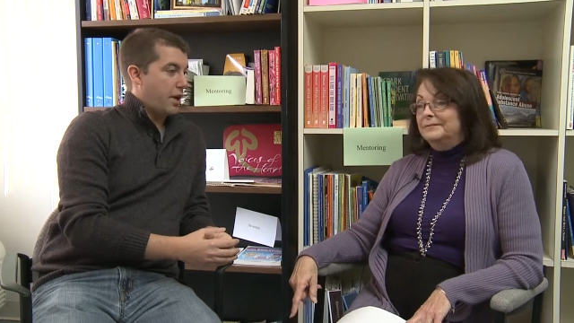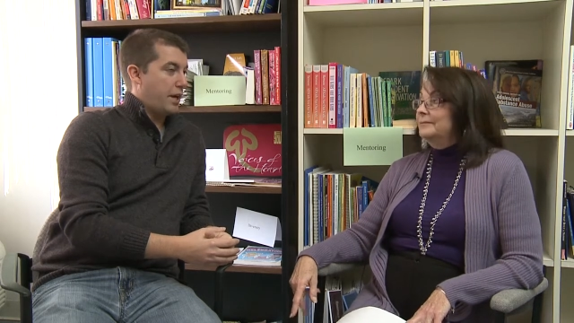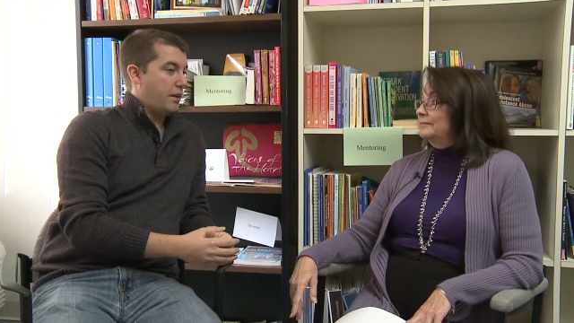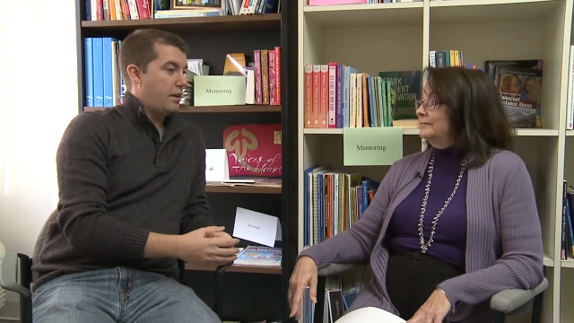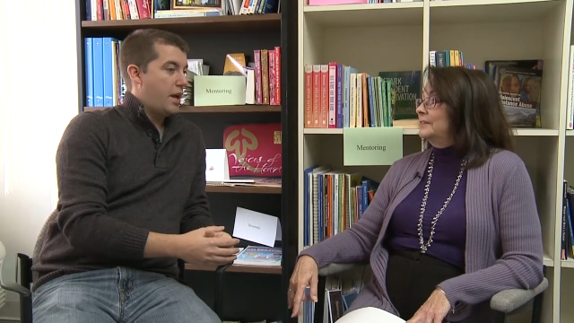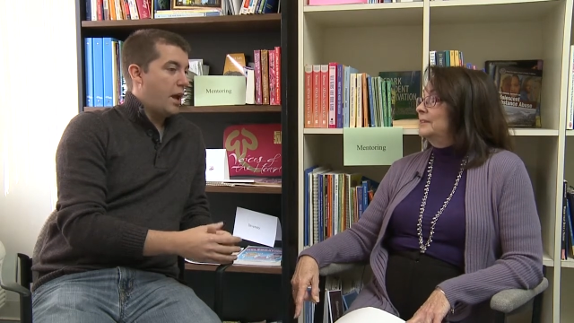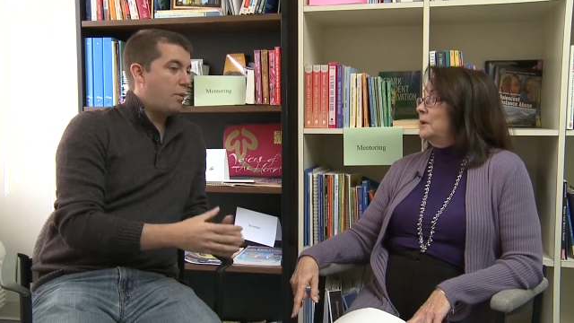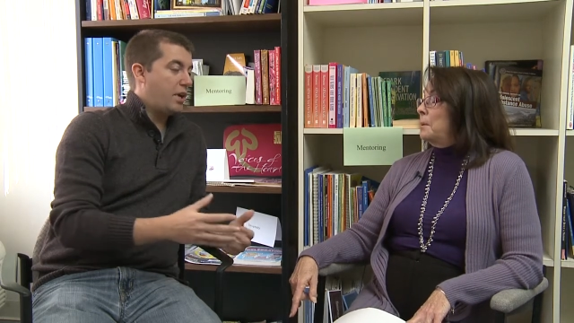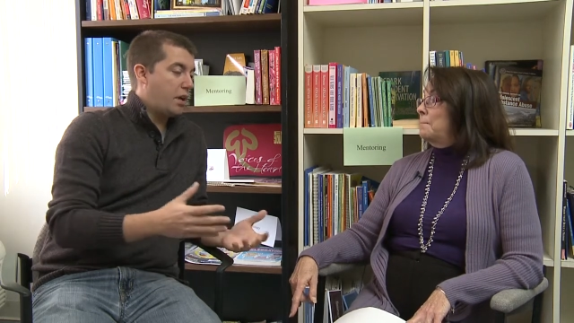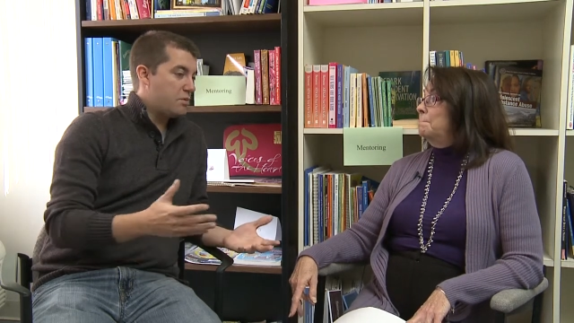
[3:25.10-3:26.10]
Speaker 1: great.
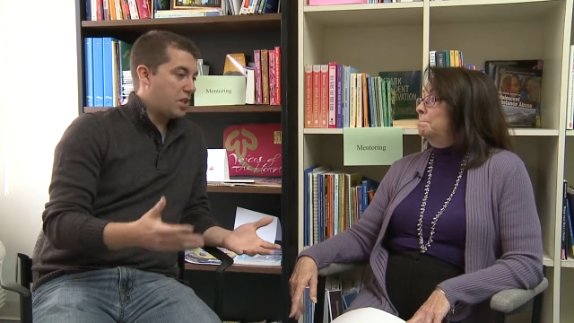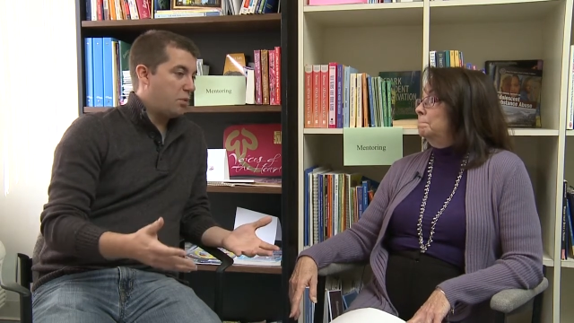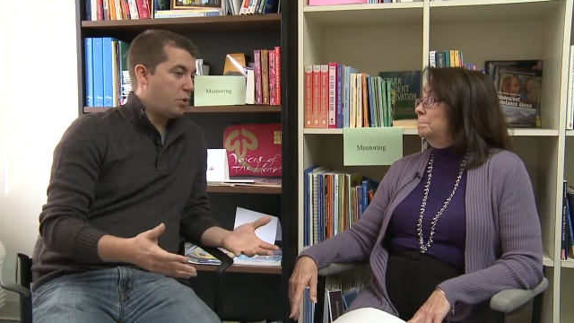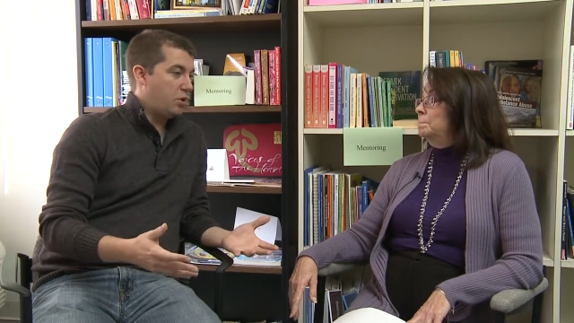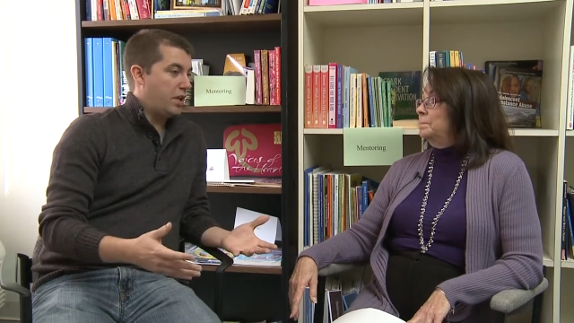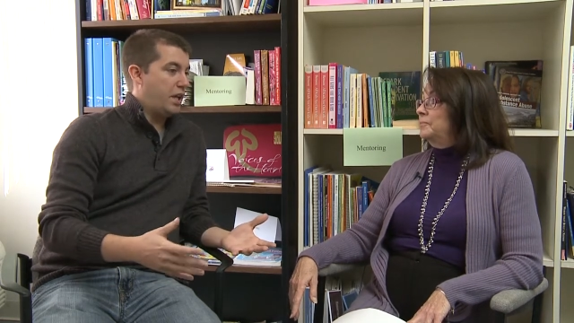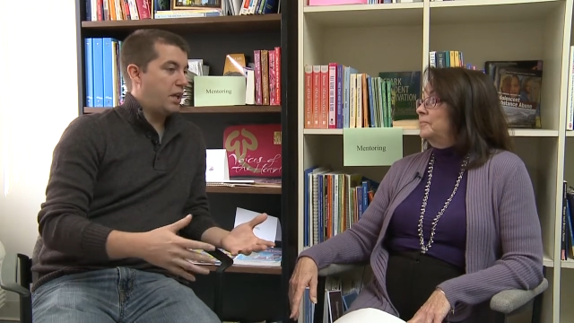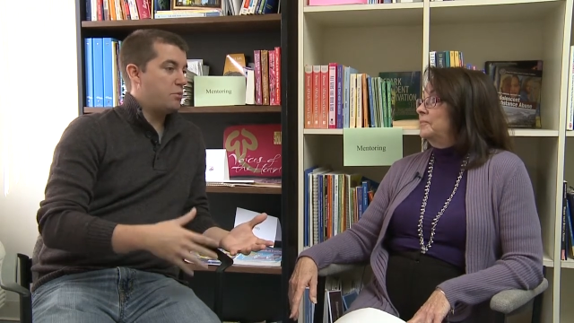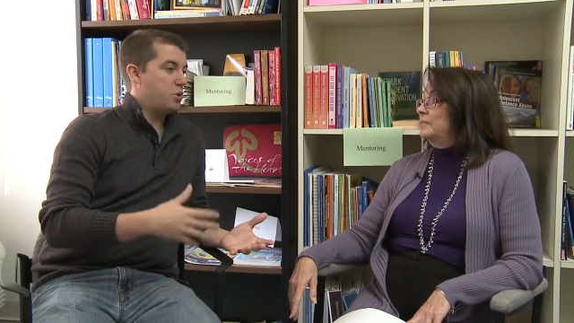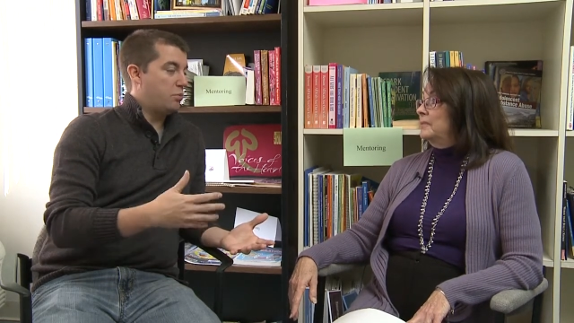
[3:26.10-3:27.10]
And when it comes to community
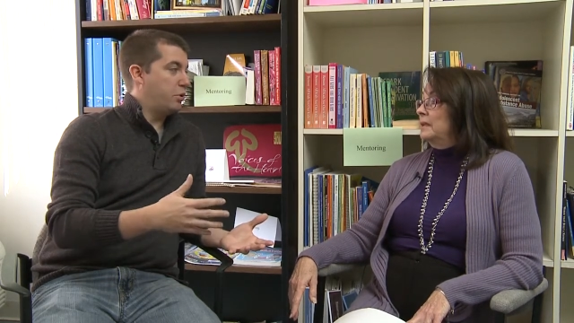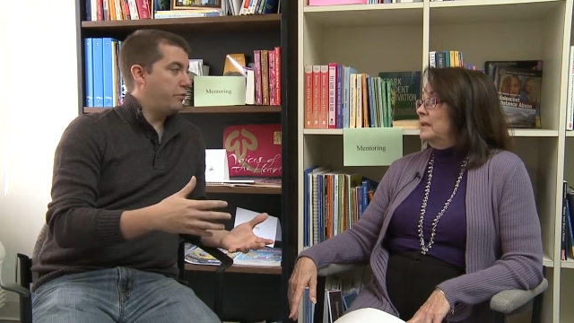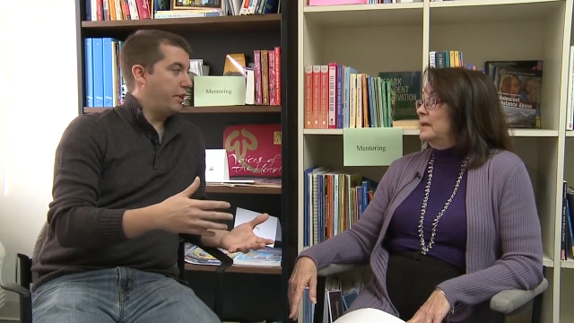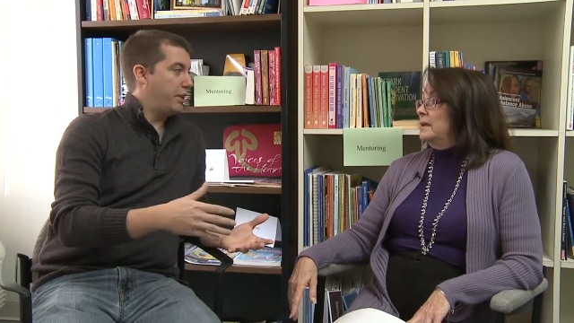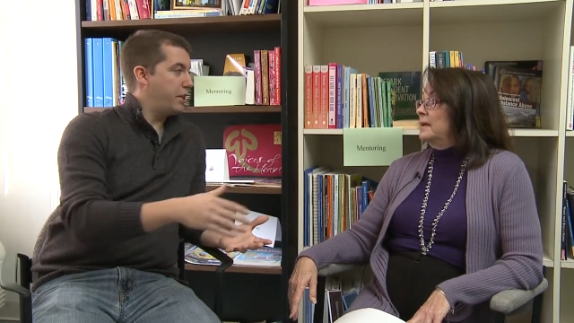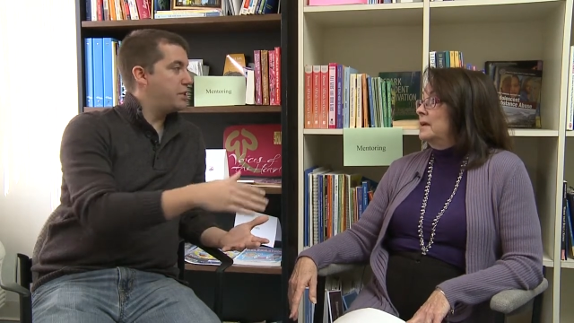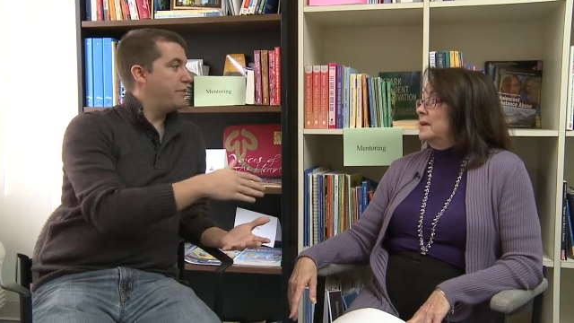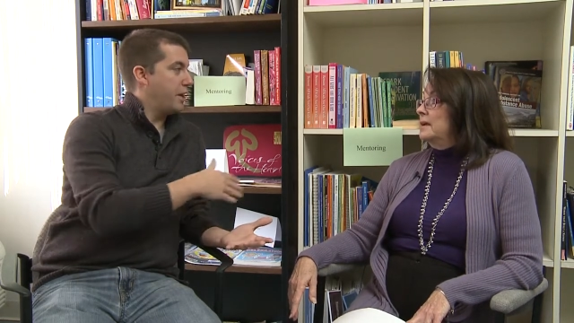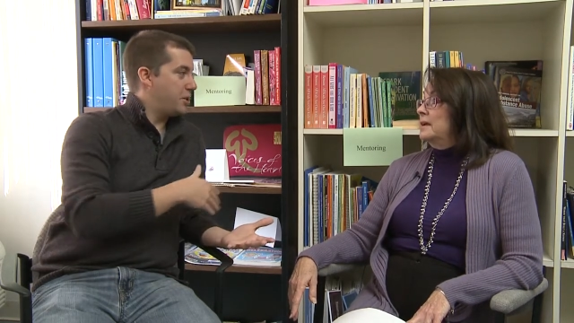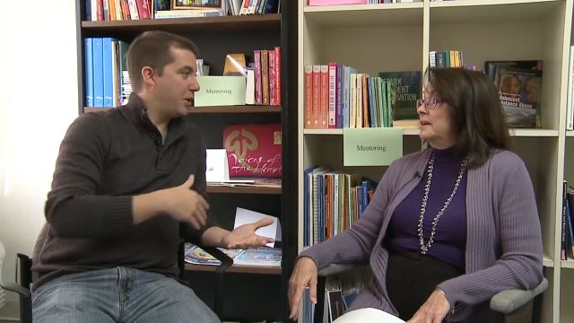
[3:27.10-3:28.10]
and it comes to improving, things
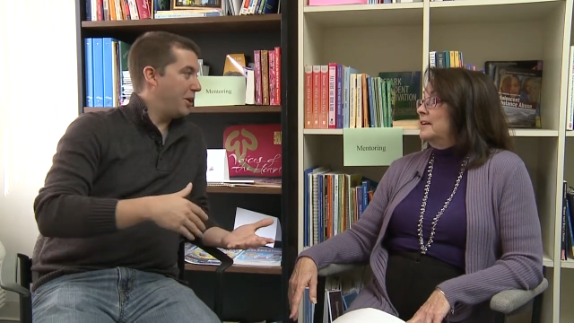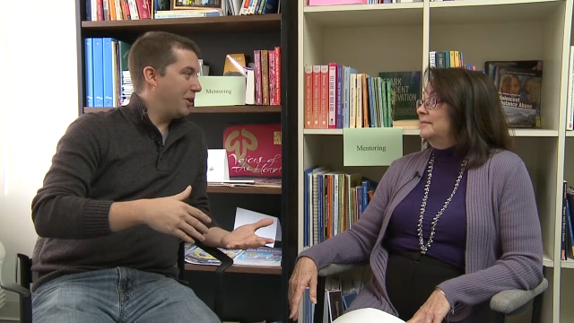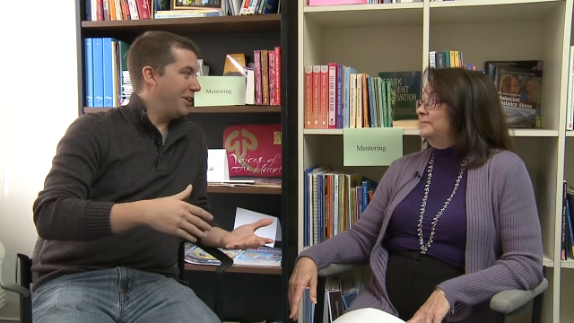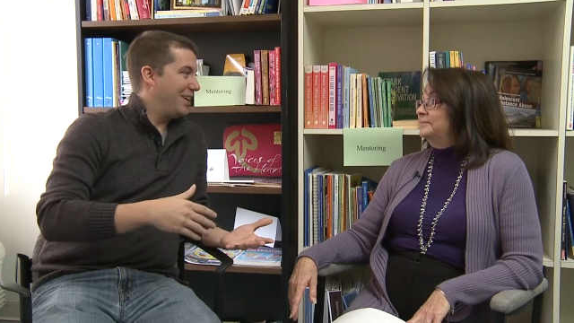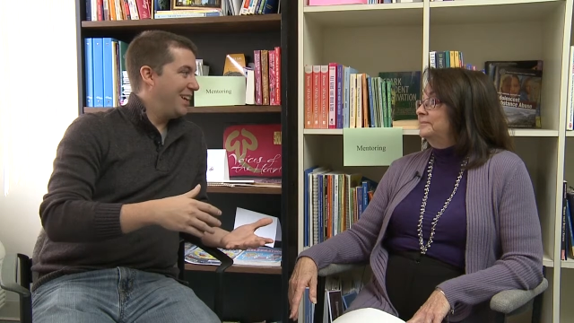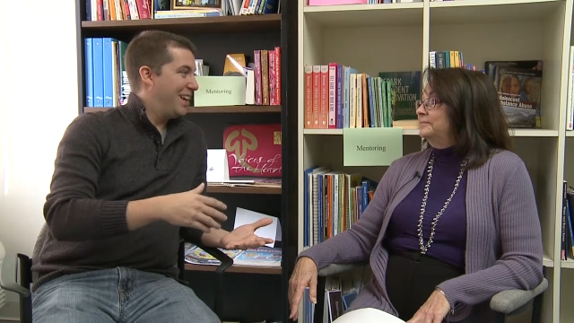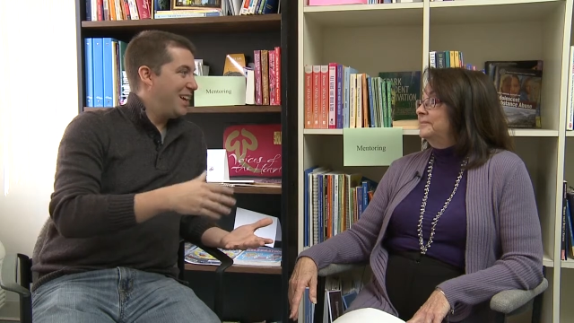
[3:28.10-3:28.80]
are very circular.